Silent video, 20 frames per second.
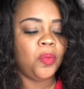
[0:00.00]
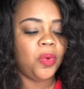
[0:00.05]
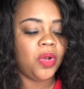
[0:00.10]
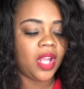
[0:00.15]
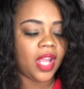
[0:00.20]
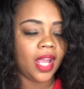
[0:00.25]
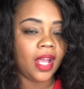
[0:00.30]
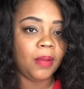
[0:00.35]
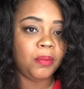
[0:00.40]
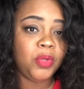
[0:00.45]
will
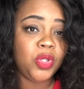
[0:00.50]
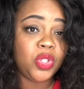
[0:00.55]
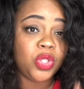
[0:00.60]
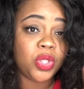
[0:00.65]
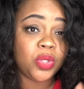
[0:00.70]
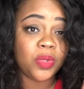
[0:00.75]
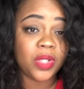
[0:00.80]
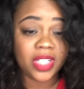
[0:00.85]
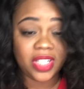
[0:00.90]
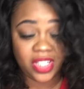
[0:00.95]
help you
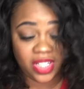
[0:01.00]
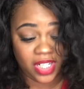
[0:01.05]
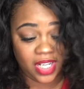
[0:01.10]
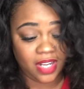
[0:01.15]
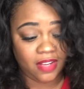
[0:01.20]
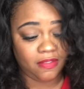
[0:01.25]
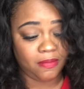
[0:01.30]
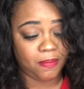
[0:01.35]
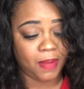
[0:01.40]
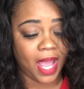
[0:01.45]
to
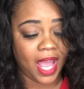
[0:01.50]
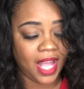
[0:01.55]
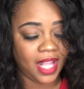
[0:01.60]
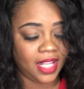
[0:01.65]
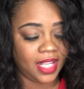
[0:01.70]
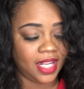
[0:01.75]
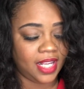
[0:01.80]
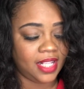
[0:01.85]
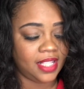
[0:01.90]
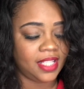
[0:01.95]
achieve
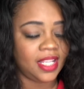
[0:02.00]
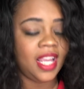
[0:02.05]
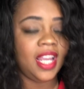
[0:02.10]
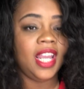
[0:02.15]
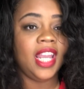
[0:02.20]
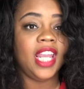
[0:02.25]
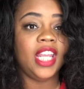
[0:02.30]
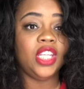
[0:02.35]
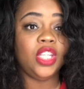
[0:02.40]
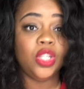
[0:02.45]
balance,
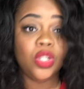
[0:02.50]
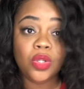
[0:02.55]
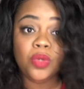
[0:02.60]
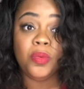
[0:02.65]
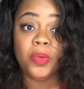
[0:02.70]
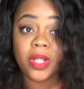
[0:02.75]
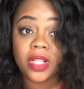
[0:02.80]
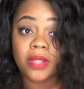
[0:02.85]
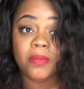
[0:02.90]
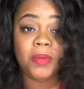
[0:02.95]
and you
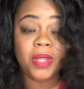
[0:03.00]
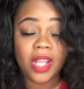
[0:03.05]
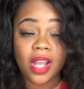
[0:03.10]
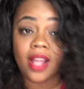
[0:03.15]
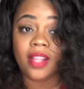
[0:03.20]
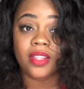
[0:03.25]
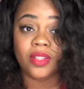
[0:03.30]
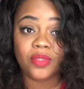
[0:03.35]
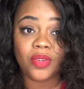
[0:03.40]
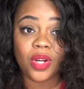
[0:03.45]
will be
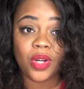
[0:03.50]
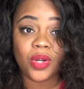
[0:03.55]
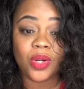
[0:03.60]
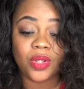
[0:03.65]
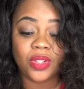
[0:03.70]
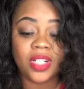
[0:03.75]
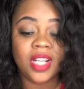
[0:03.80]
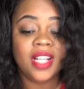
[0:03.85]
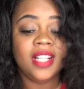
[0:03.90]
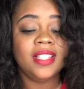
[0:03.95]
on the
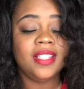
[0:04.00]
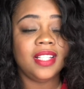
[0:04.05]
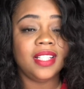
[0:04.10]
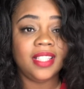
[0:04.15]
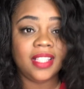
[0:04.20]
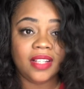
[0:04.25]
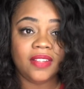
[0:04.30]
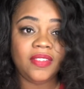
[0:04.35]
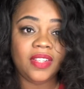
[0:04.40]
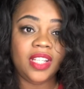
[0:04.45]
road to
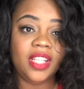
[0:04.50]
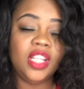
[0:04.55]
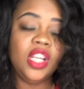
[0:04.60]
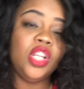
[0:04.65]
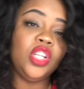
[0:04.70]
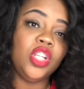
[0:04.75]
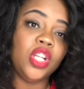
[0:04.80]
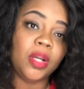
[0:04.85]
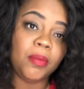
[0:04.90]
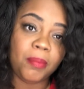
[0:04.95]
living
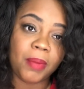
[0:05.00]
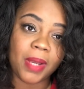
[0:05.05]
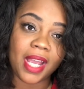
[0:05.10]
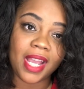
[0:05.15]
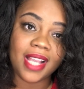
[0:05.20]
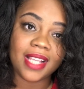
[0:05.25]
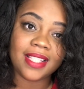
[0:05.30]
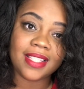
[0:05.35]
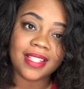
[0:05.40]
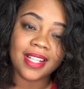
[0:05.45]
your
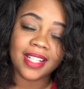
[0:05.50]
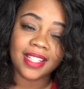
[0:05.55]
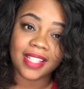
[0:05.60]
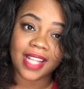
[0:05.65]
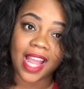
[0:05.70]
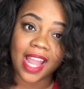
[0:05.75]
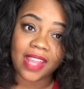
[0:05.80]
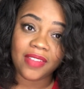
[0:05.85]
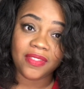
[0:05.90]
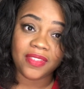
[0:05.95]
best
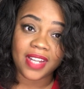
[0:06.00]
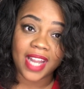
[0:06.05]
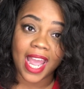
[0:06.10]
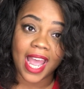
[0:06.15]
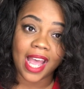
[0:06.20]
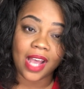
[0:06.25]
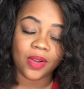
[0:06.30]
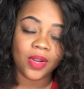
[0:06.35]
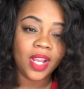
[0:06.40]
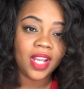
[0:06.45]
life
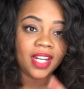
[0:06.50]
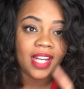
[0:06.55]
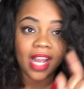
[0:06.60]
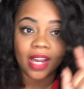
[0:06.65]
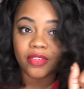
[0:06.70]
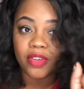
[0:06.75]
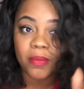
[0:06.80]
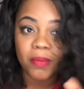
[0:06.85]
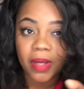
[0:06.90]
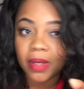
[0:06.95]
now.
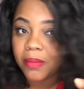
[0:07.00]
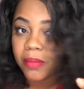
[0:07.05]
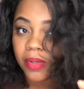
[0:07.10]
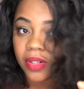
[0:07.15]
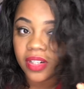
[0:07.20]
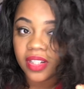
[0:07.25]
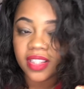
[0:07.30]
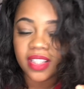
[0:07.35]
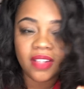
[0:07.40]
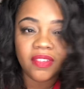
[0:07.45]
Now
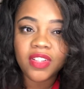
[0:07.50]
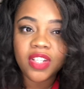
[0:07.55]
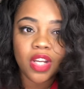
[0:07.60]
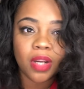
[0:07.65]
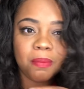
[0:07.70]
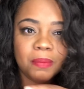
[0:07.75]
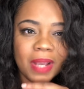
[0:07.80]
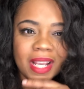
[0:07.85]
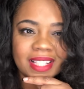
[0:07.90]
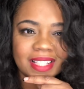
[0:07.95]
remember, living
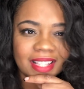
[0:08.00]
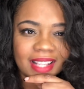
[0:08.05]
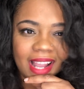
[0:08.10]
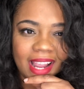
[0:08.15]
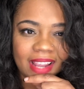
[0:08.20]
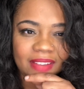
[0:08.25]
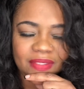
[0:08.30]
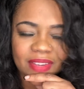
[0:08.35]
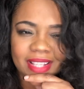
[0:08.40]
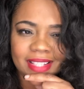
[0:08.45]
your best
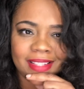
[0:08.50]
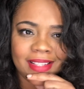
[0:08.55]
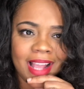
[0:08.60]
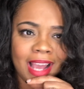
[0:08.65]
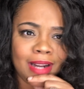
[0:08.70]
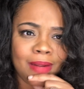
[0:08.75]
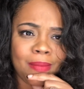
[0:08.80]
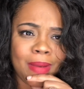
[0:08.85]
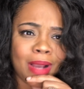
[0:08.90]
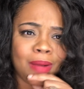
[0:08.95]
life is
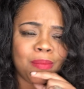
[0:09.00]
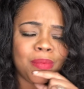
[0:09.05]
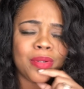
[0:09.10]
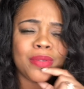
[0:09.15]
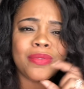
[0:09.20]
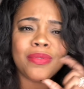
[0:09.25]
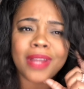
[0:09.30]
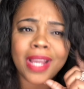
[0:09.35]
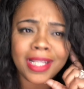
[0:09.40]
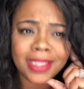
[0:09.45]
not about
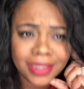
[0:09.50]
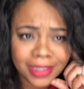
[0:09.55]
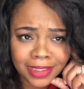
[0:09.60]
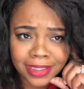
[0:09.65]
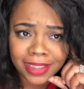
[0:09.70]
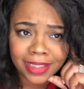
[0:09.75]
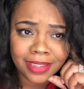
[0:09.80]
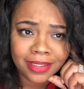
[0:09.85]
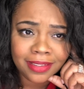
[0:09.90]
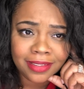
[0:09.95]

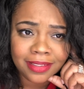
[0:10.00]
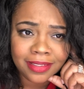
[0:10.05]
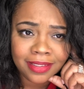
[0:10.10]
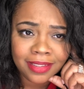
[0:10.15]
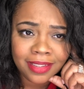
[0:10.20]
perfection.